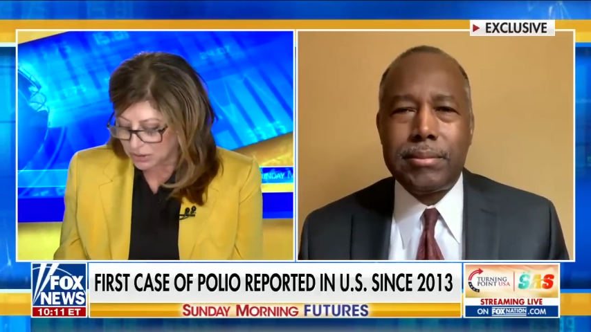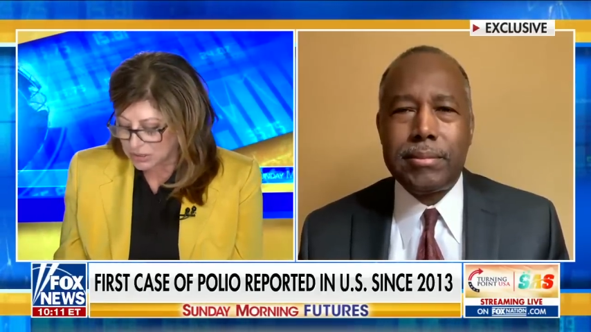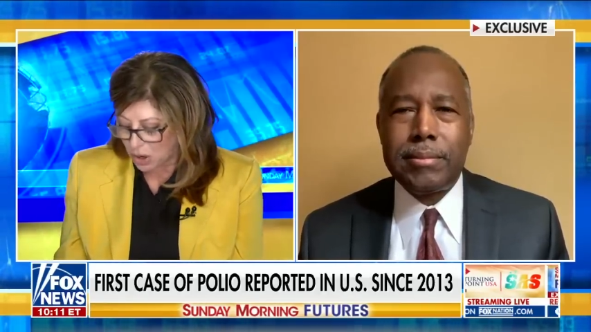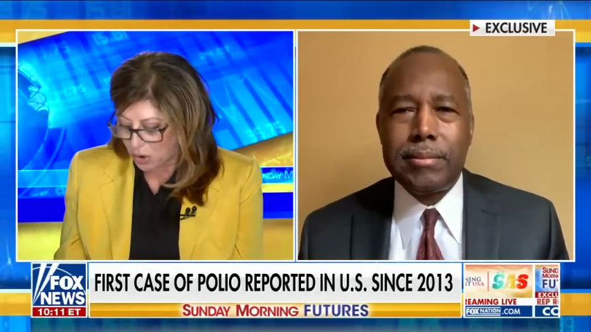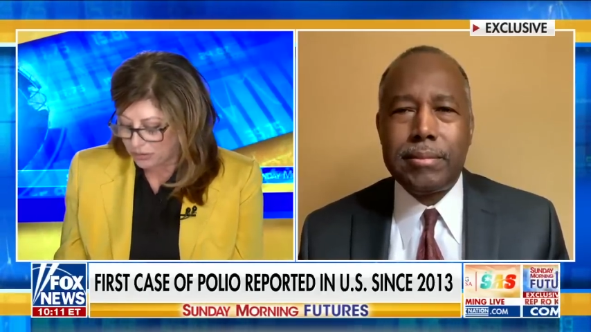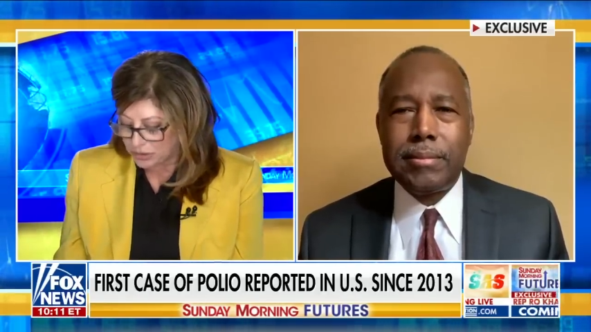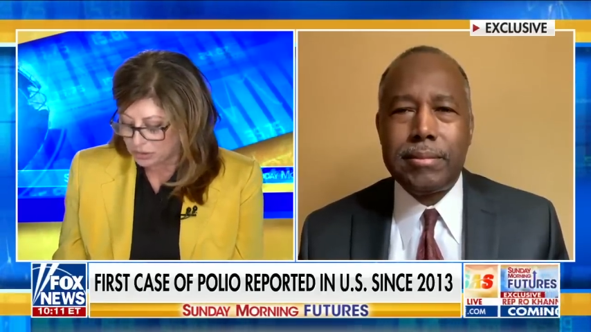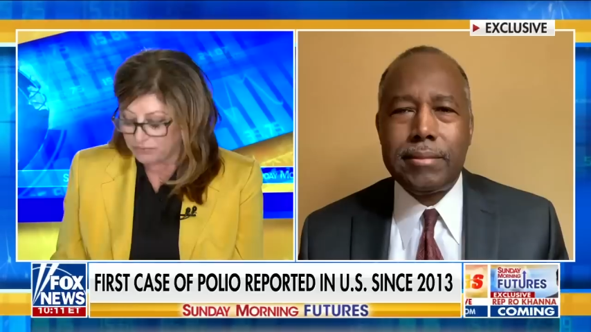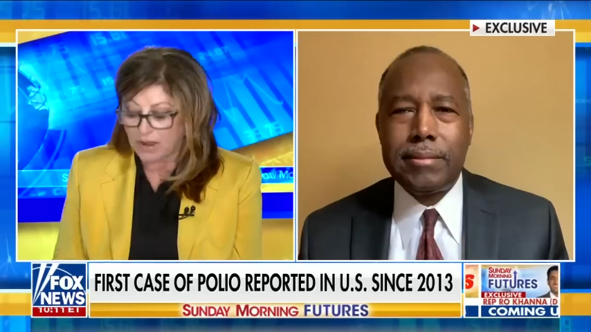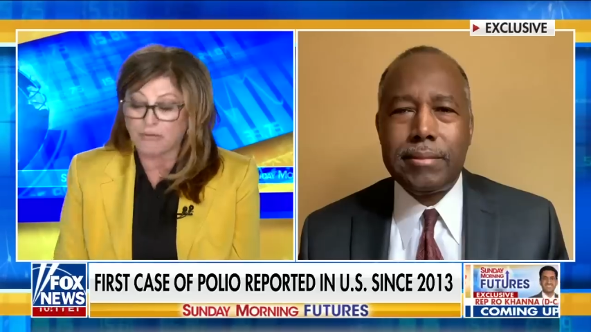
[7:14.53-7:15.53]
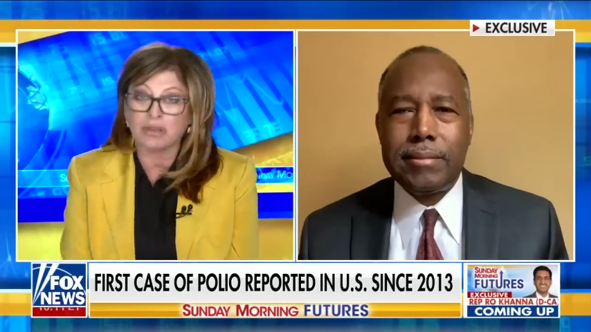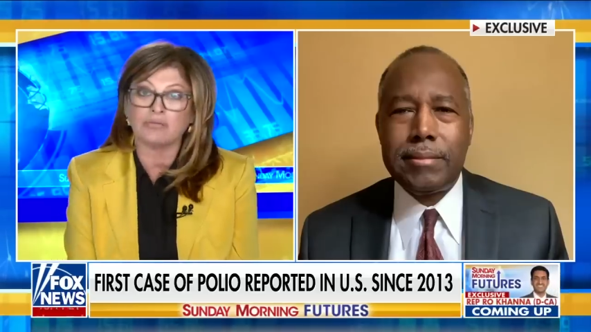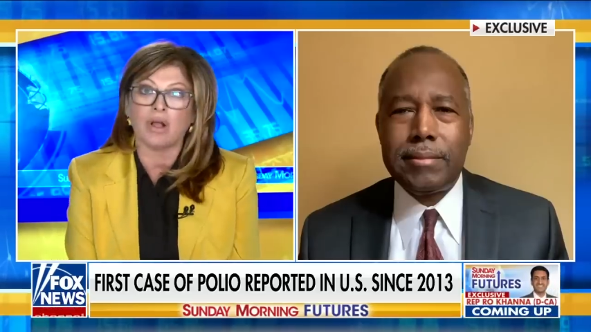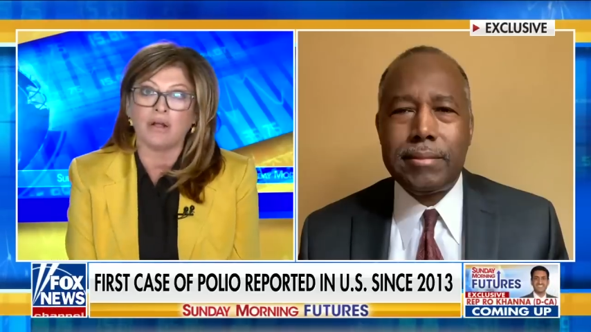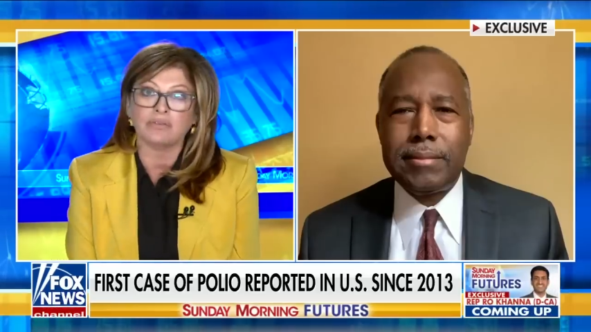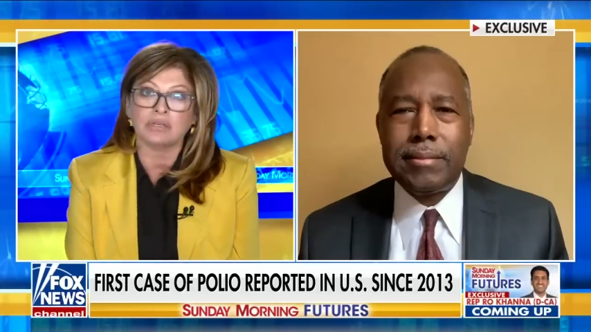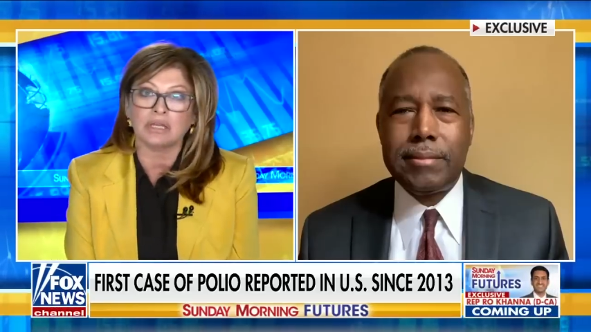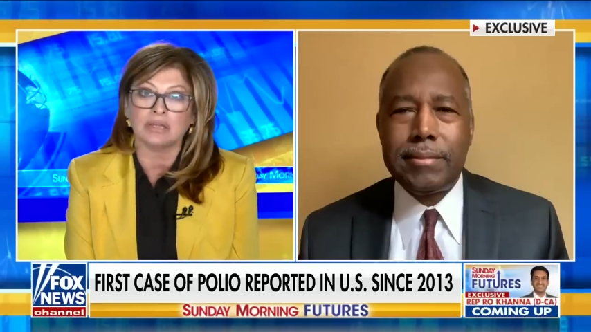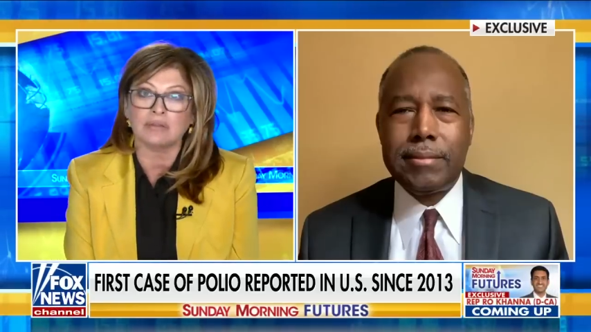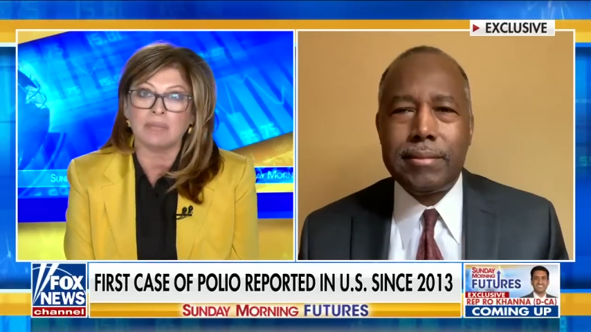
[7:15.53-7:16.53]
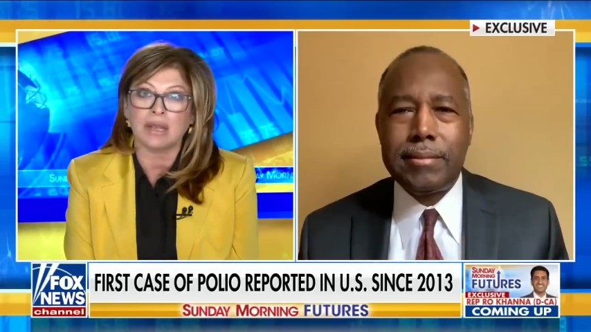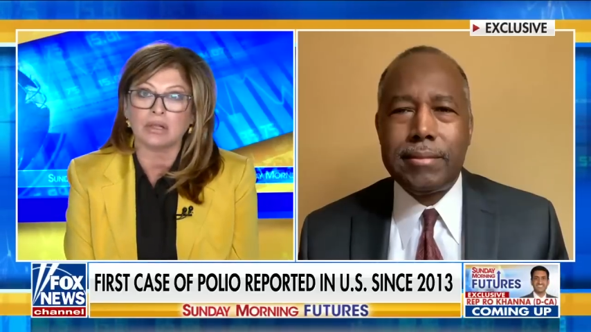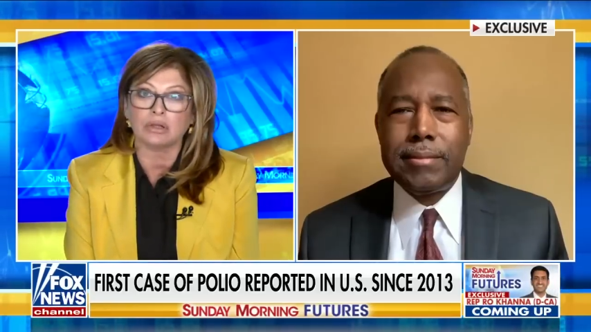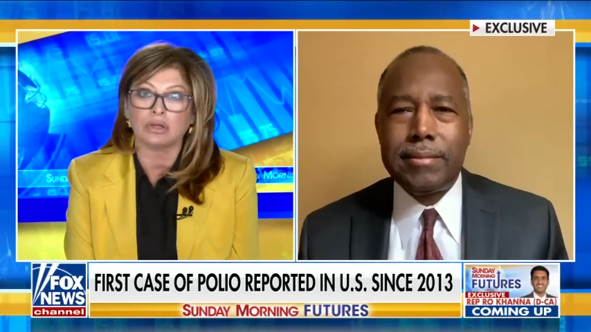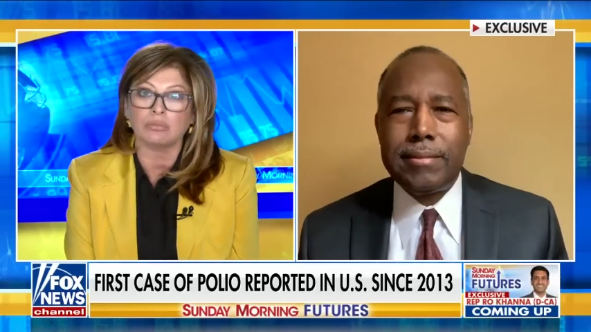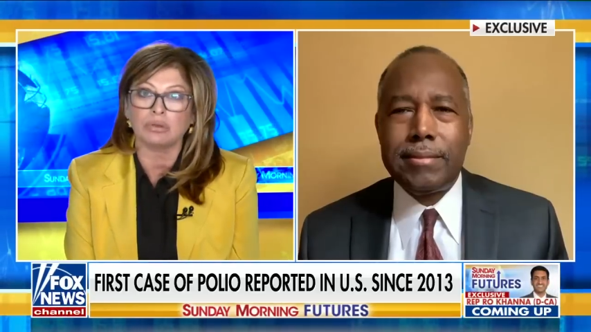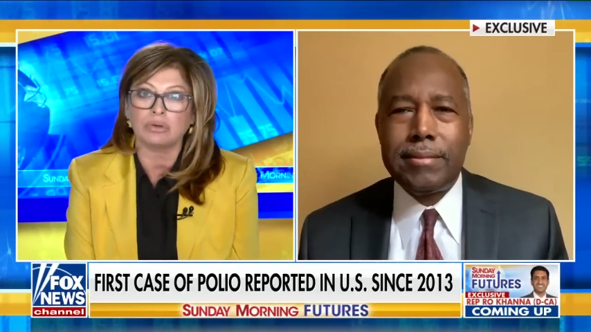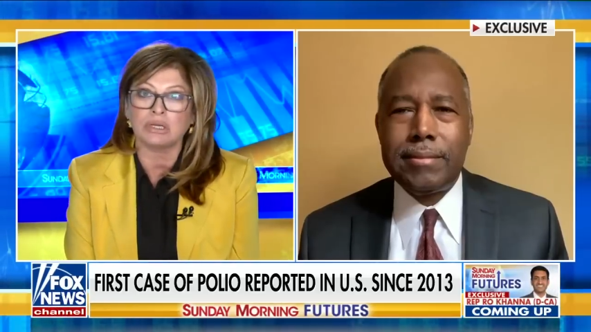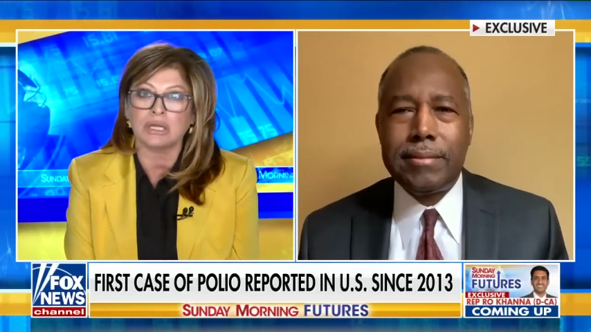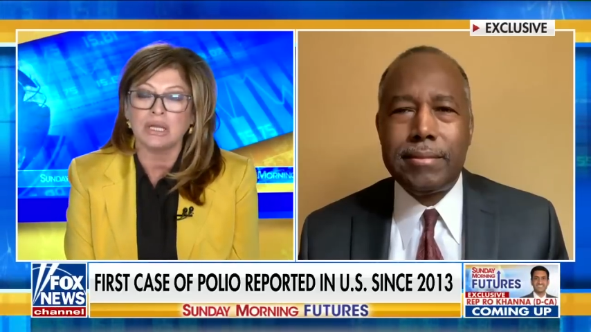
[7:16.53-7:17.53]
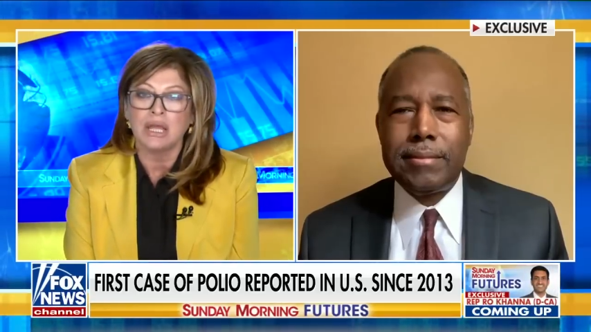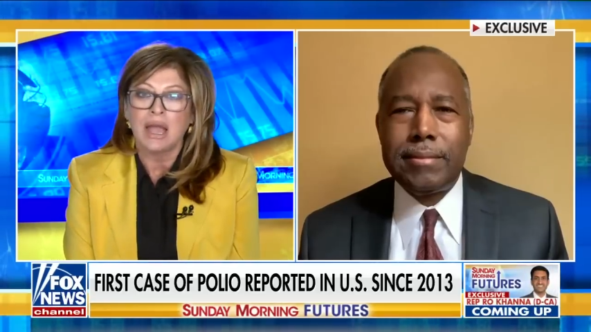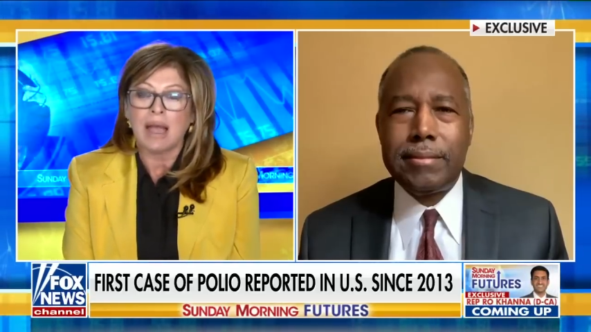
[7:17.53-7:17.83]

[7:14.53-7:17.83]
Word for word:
Speaker 1: I know that you're very involved still in the medical community.